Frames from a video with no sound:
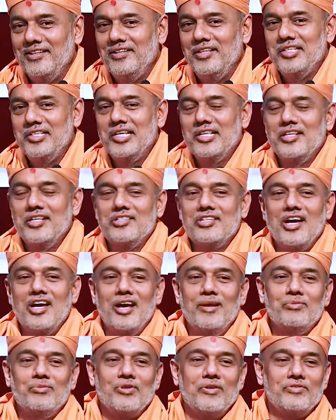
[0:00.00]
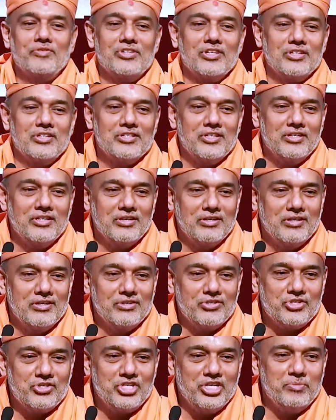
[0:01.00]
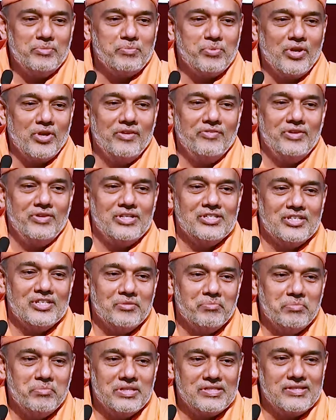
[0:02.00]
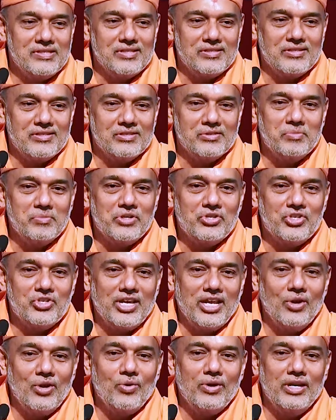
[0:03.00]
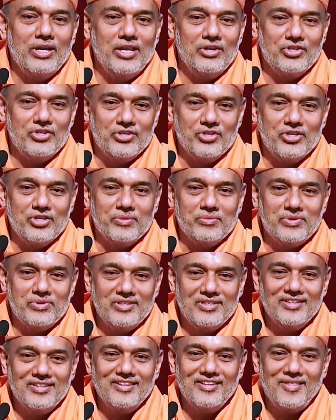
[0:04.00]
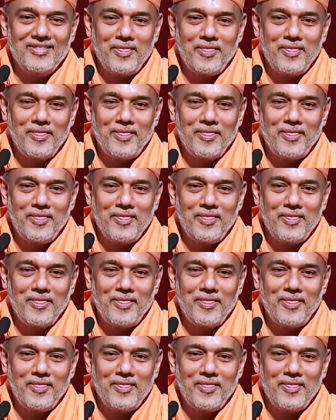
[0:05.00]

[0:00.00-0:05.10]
These are the times of certain steep profits and businesses, but shallow relationships.